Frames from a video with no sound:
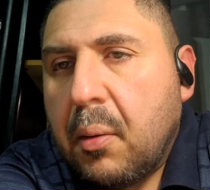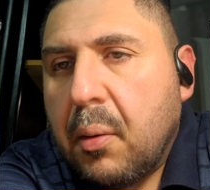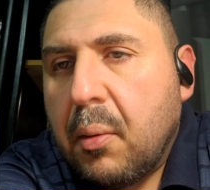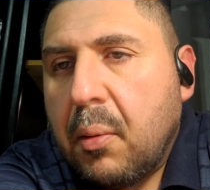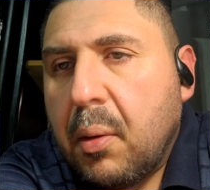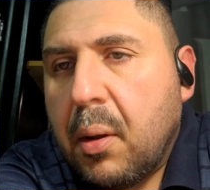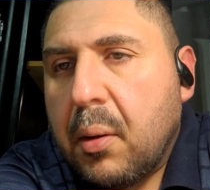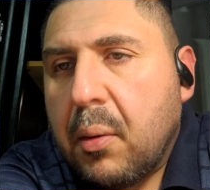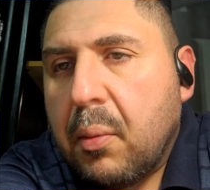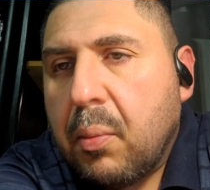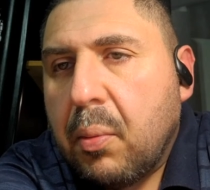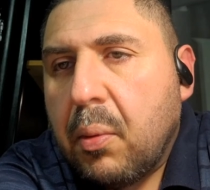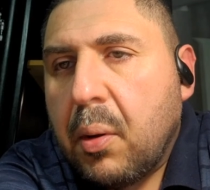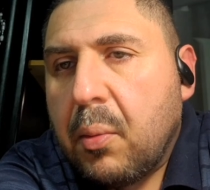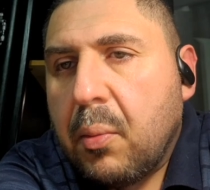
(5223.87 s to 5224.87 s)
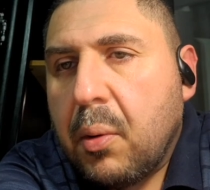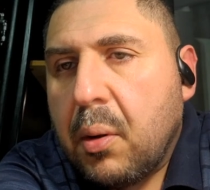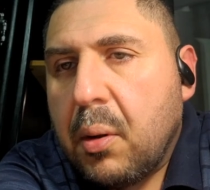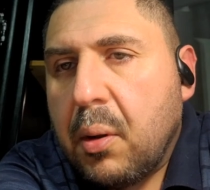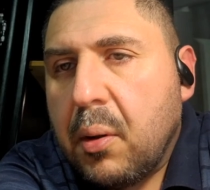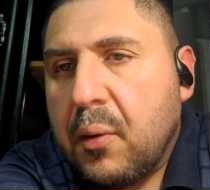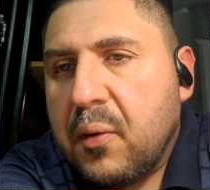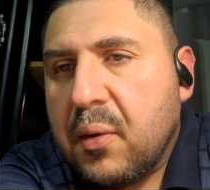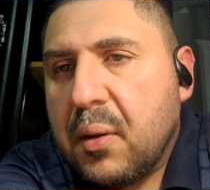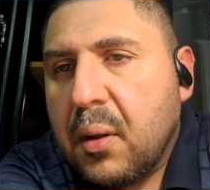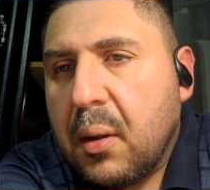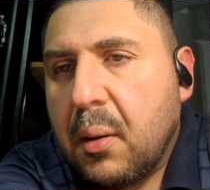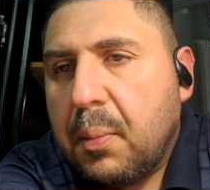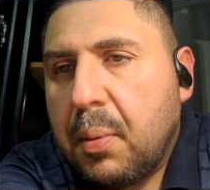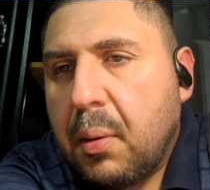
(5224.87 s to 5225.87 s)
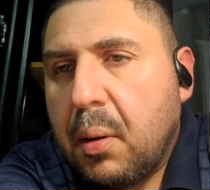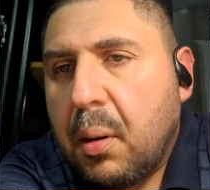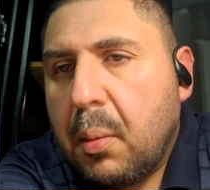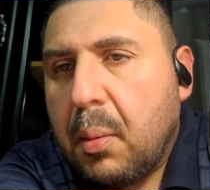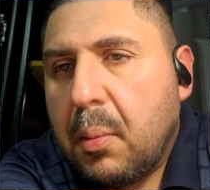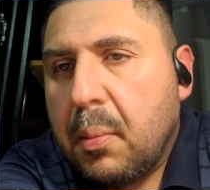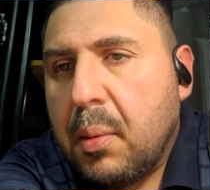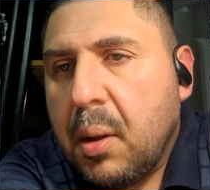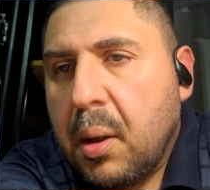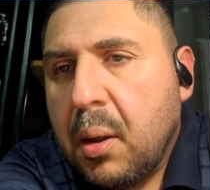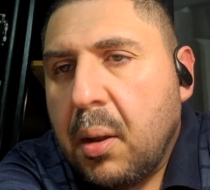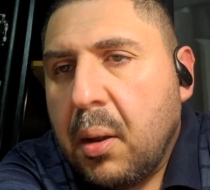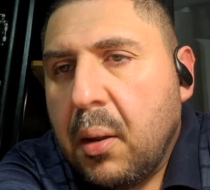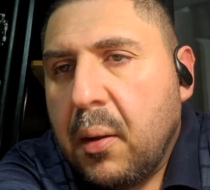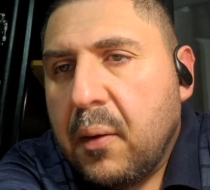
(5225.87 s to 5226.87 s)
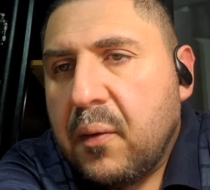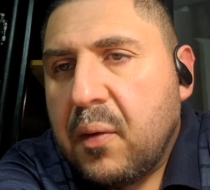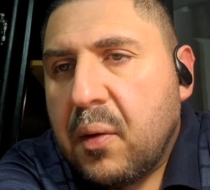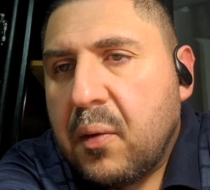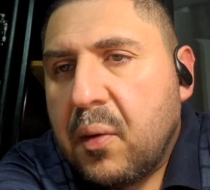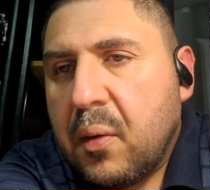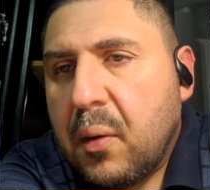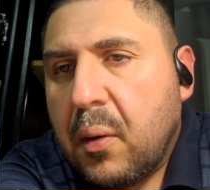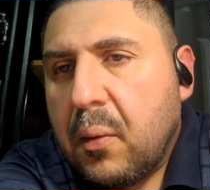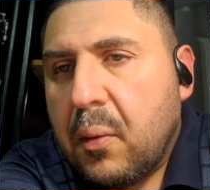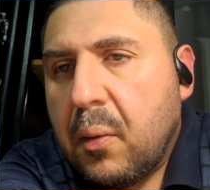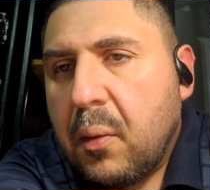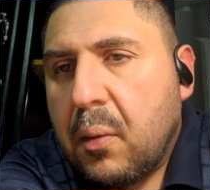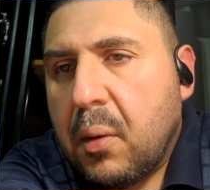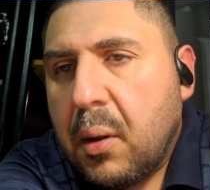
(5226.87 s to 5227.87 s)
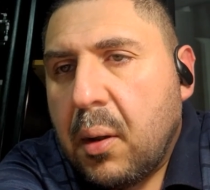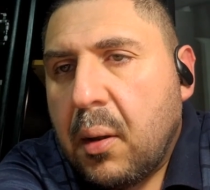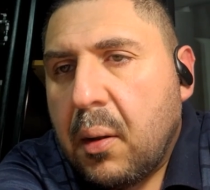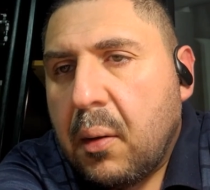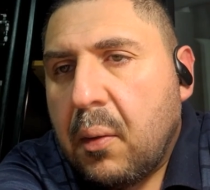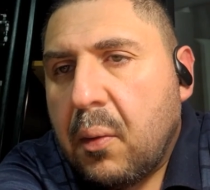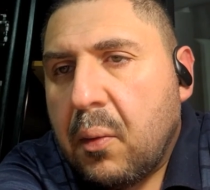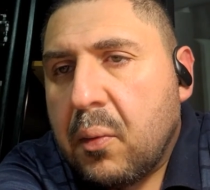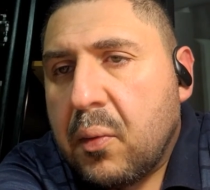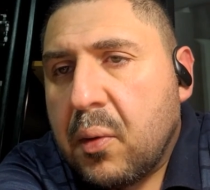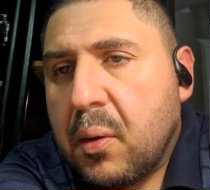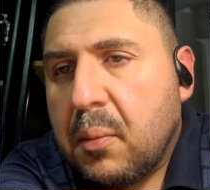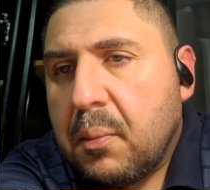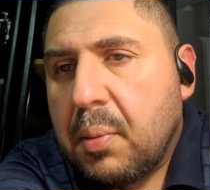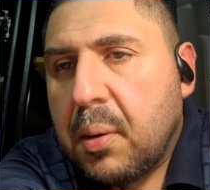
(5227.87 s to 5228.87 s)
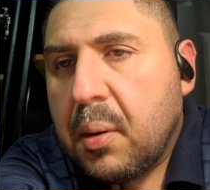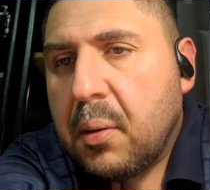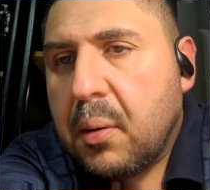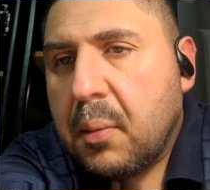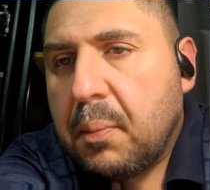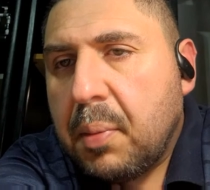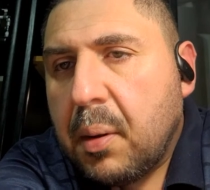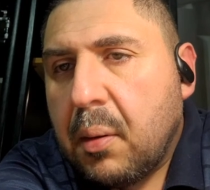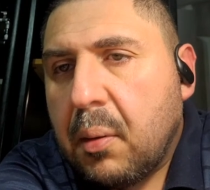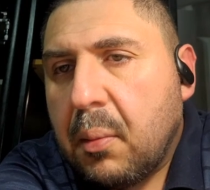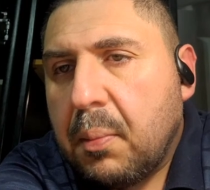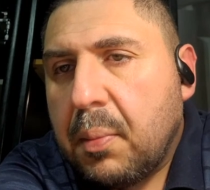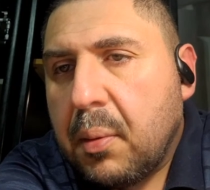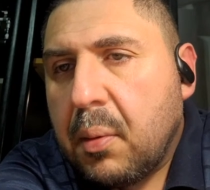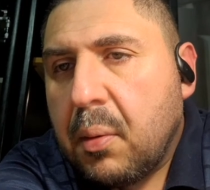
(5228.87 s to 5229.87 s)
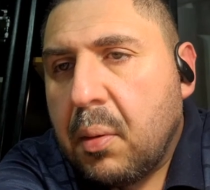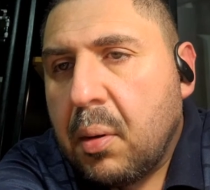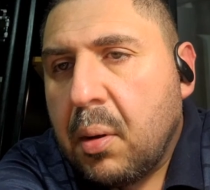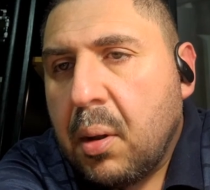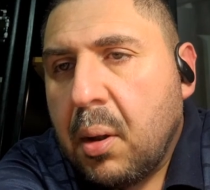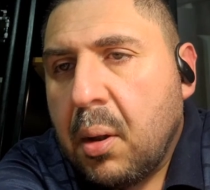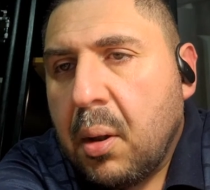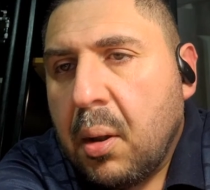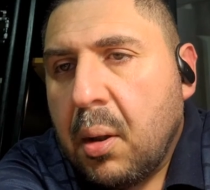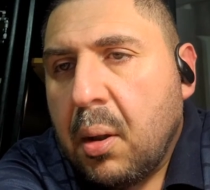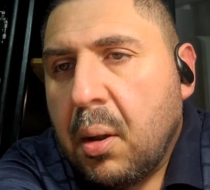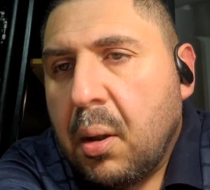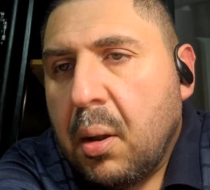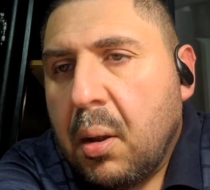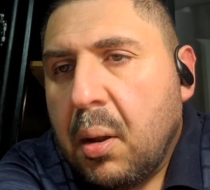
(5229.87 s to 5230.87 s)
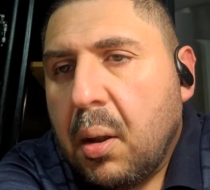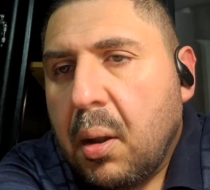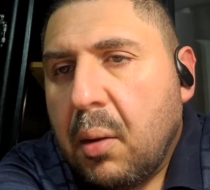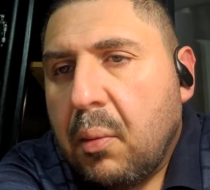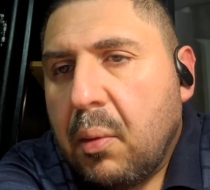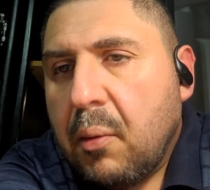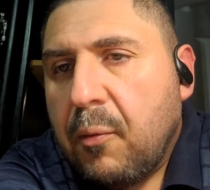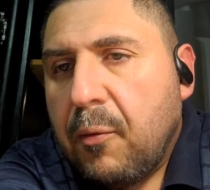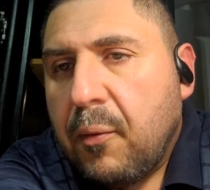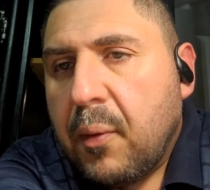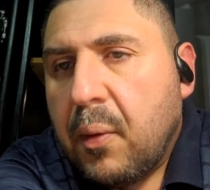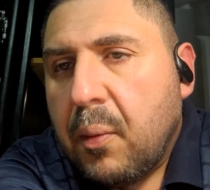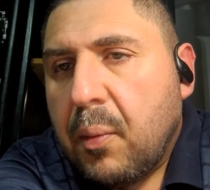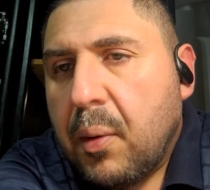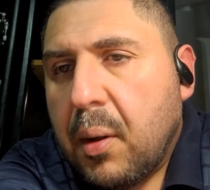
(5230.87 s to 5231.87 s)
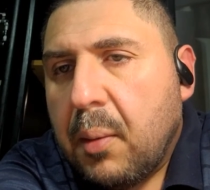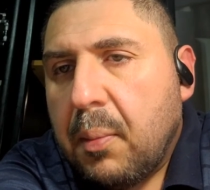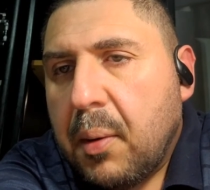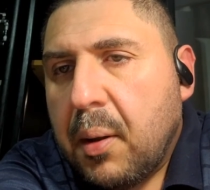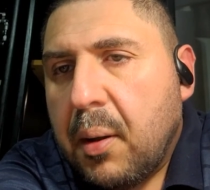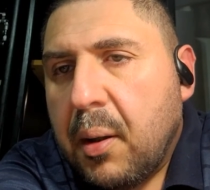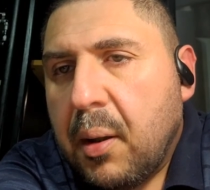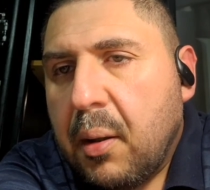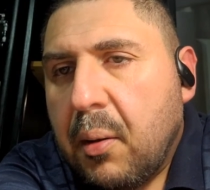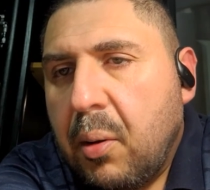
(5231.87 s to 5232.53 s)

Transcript: required to run one is still a problem. Since I not own a house and pay the power bill, I would feel really bad.